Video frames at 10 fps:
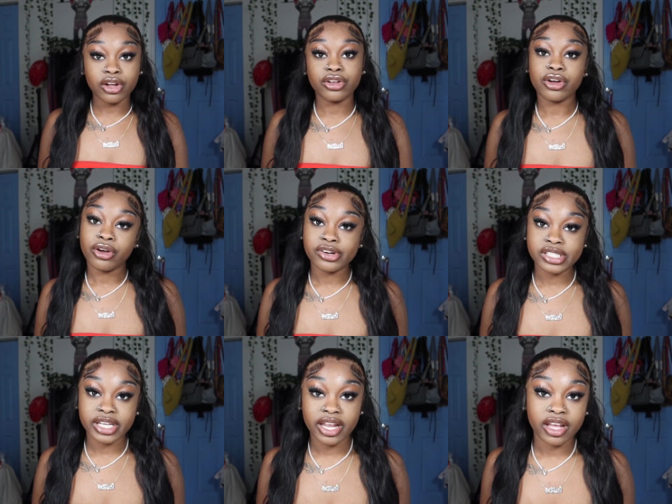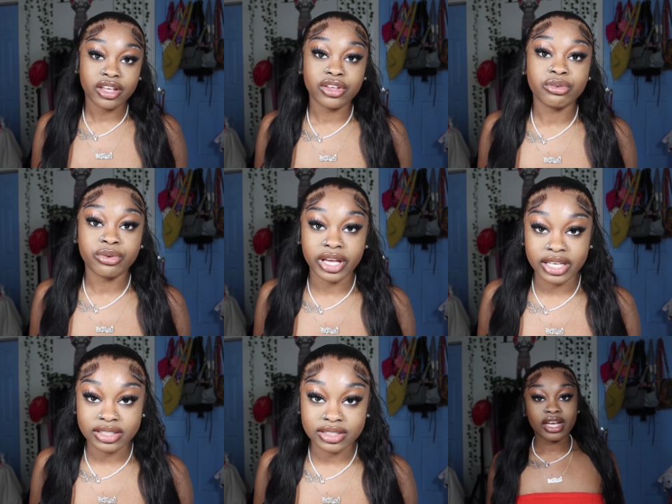negotiating your
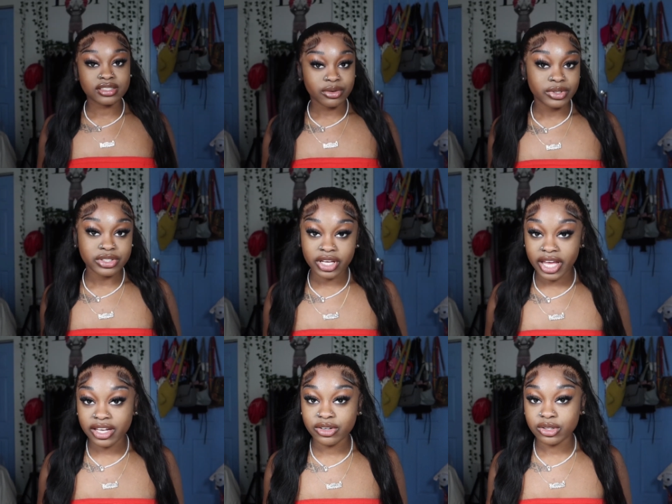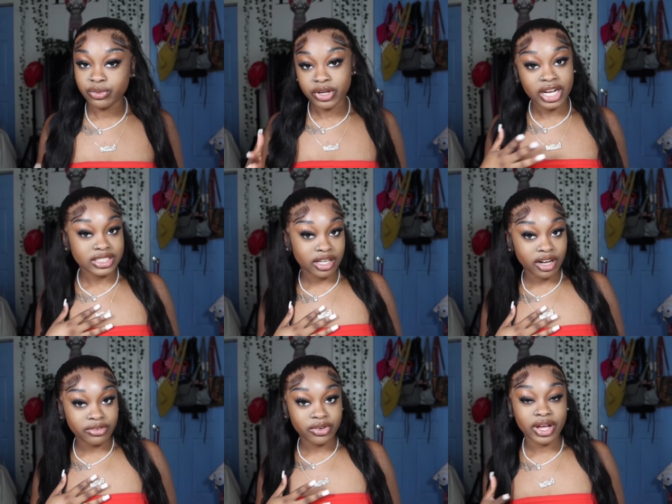rates. Yeah, so what you can do and what I
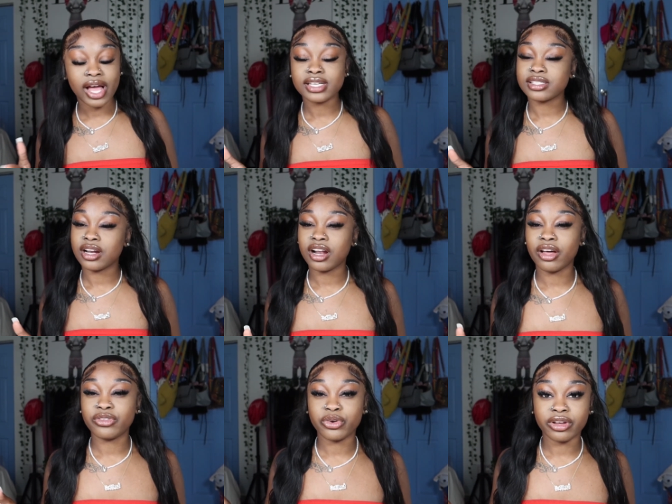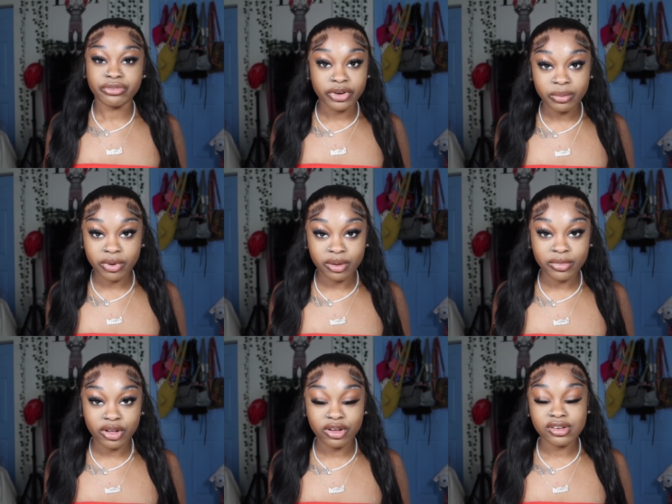started off doing, I started off doing free
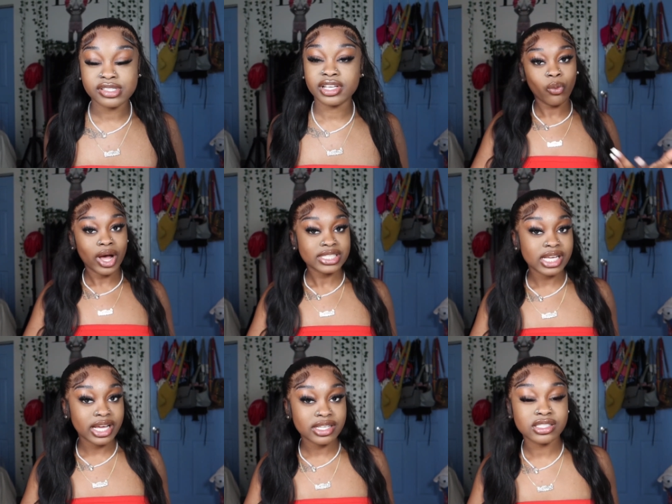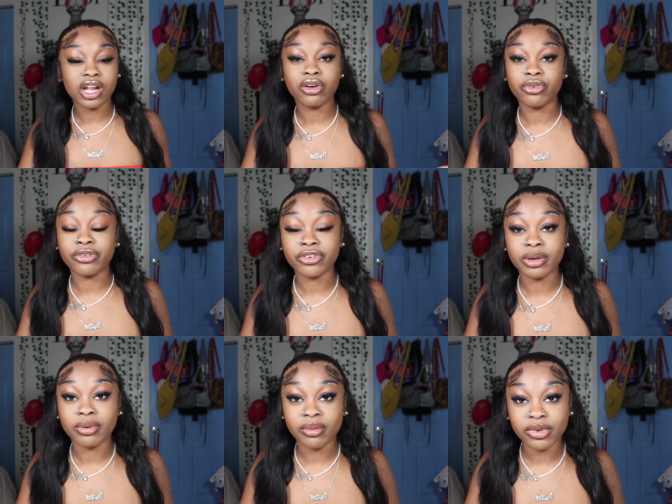promos. Why is it good to start off with free
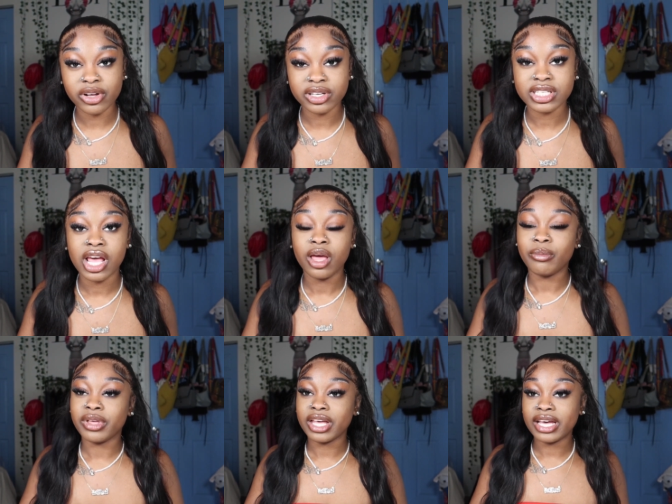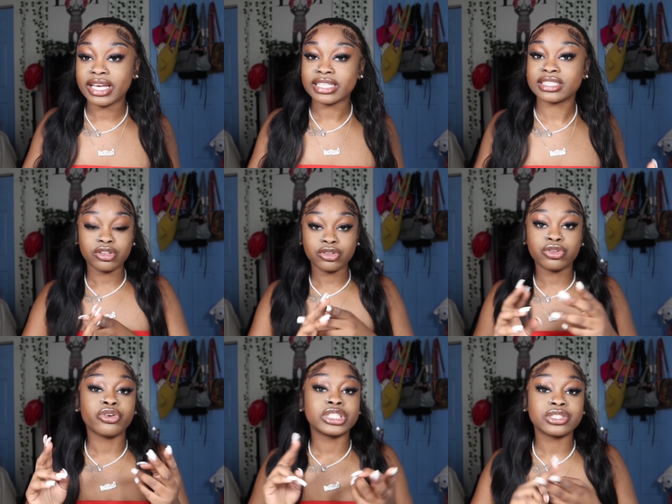promos? Because you're
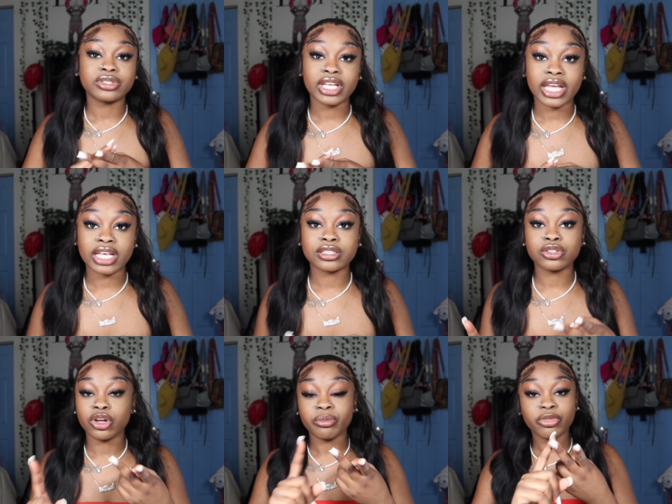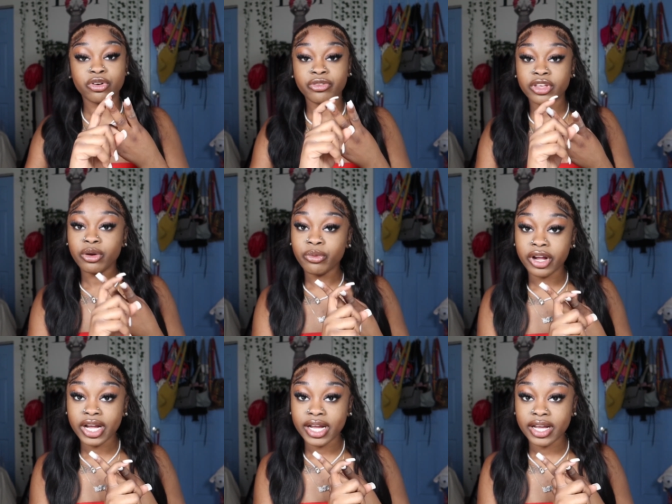doing two things. You're improving your
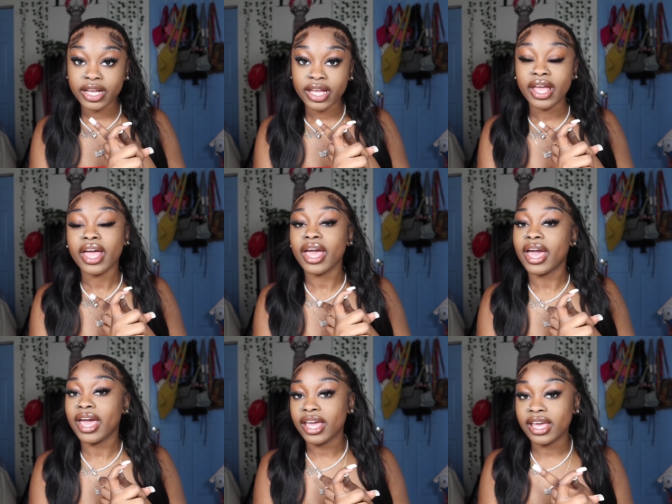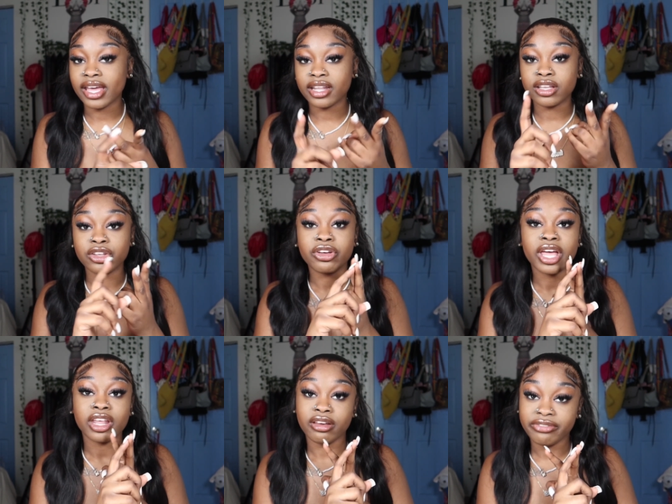work and you're
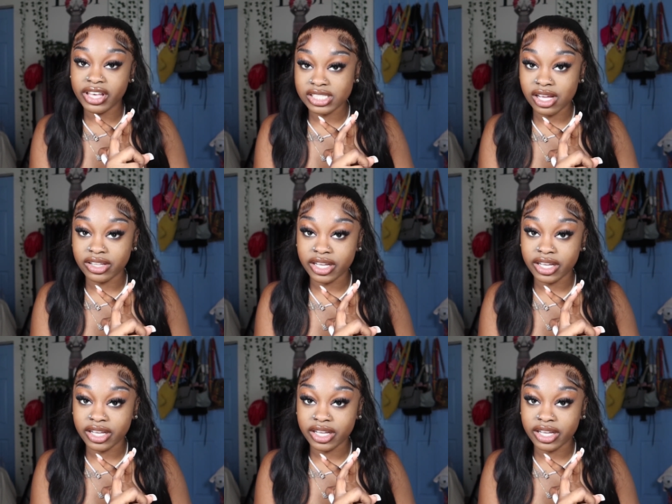getting your face out